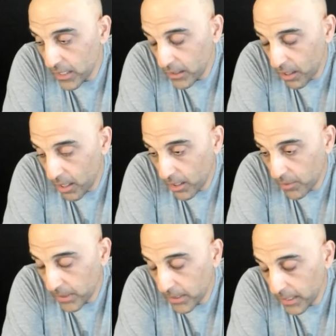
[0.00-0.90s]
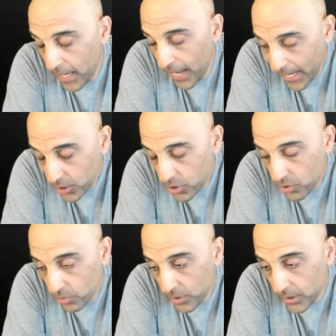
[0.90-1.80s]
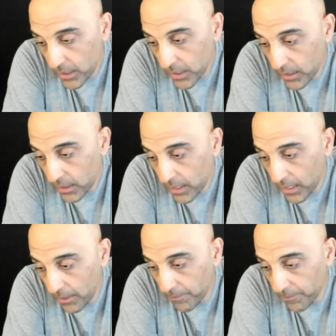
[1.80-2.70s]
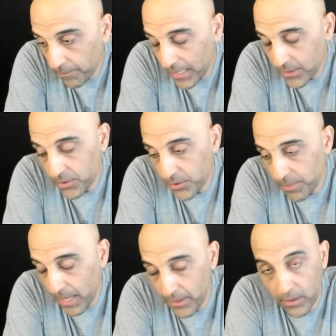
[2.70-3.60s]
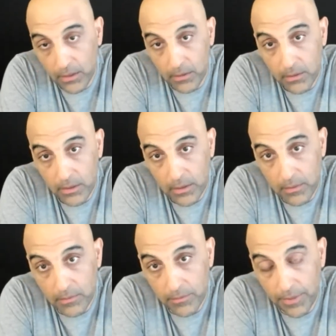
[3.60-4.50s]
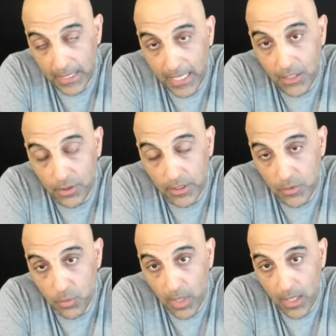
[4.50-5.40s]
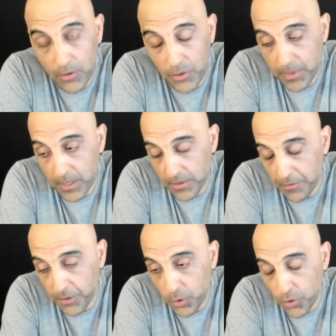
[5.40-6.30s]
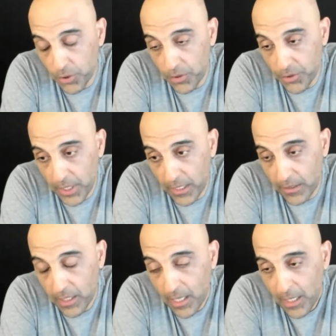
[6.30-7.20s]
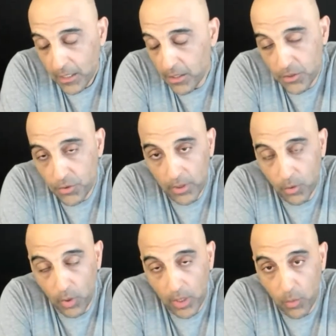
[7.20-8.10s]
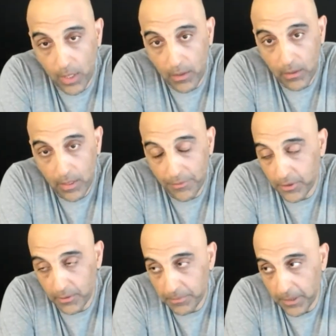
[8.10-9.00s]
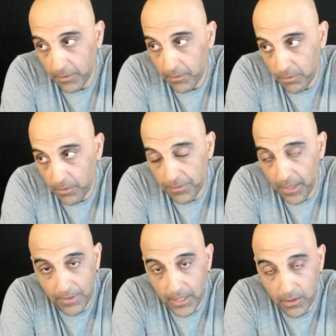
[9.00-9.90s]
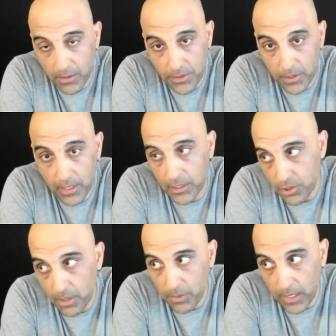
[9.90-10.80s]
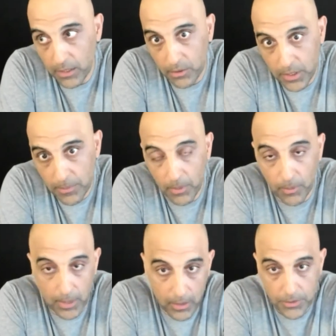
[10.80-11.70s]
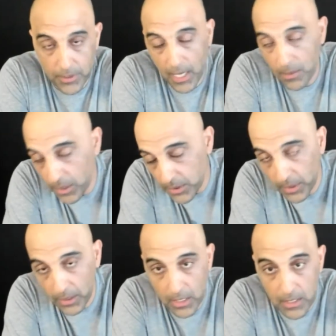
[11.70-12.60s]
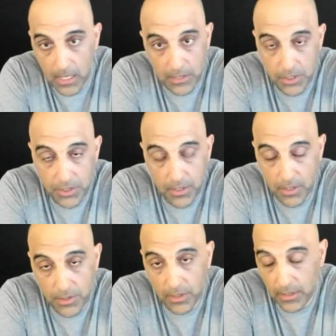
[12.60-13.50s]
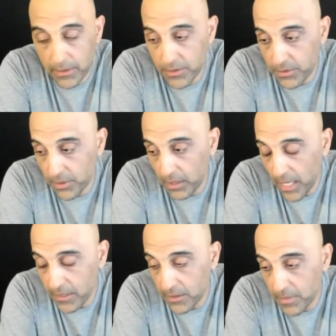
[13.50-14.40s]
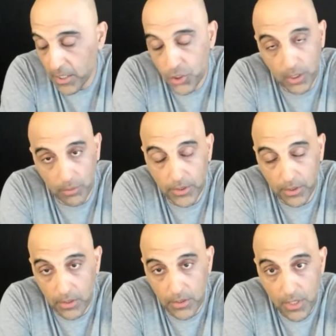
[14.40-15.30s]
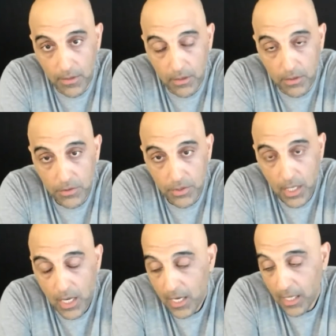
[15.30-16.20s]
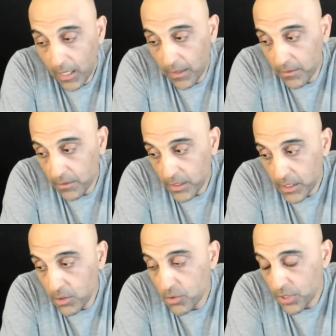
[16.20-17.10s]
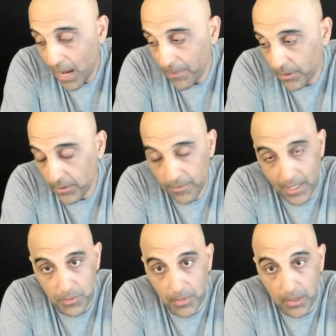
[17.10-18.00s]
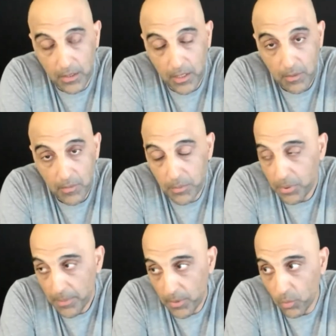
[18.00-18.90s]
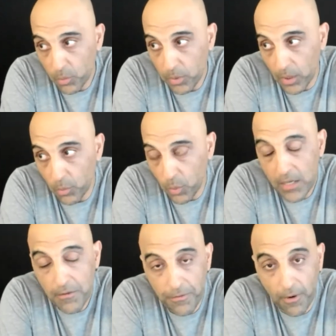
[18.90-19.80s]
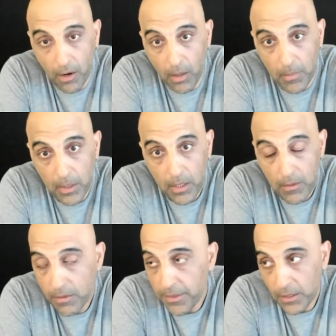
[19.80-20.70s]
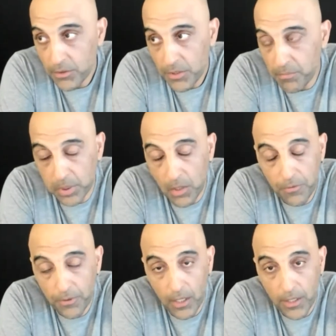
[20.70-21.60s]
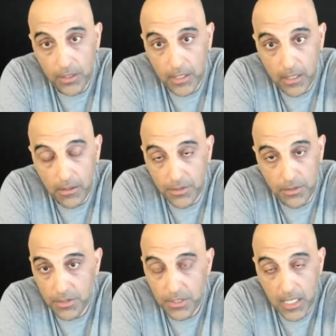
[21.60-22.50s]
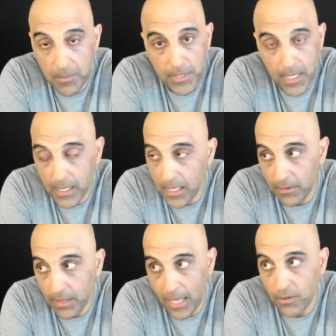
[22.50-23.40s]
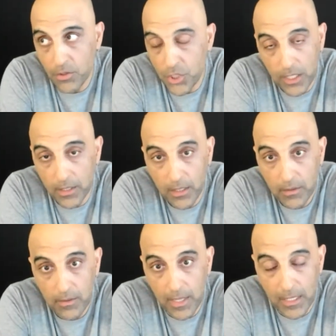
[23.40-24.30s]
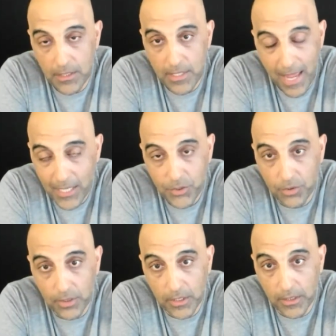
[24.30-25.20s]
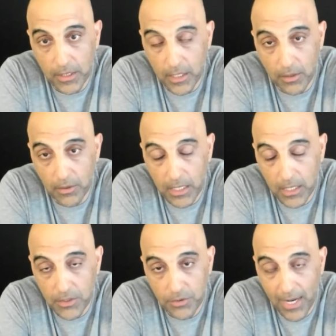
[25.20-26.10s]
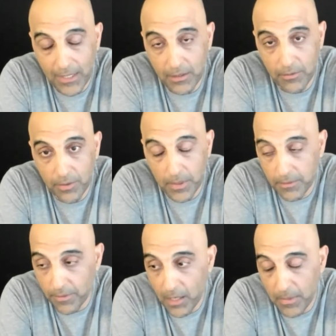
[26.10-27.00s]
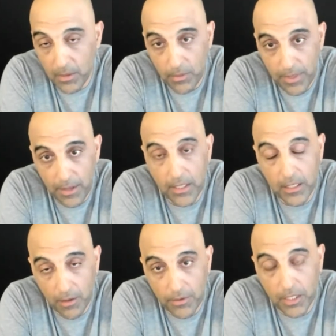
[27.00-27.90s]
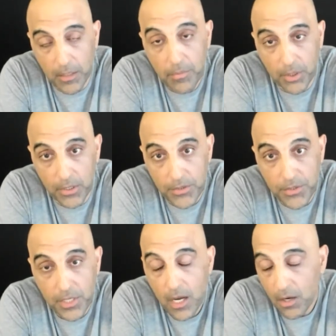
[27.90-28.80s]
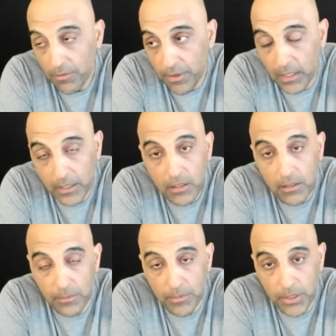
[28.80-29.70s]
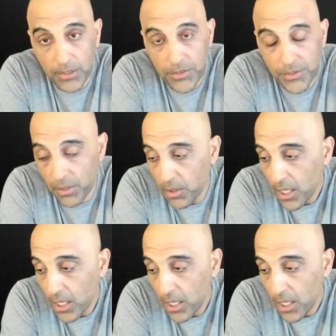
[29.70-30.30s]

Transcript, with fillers: economy actually um, pencils better financially as well just because the futures and you know you drill an oil well after you know three five years you're like shit we got to go deeper we got to go sideways we got to it's just there's a there's a lot of diminishing returns on those and huge capital investment you put up a, a wind farm the thing will just blow for 100 years and just keep taking energy that is naturally you know getting extracted from the environment without any other inputs or very little inputs so